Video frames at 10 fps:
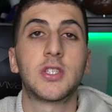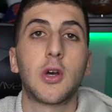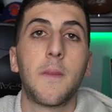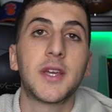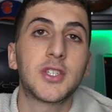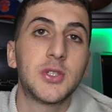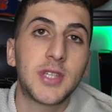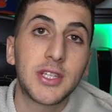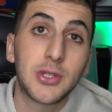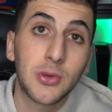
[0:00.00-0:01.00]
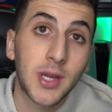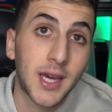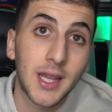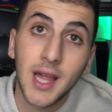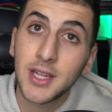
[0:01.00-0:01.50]
So make sure you stay tuned. I
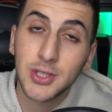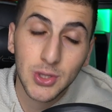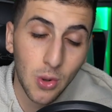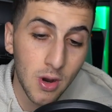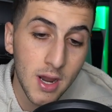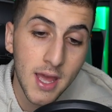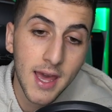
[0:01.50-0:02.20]
got a lot in store.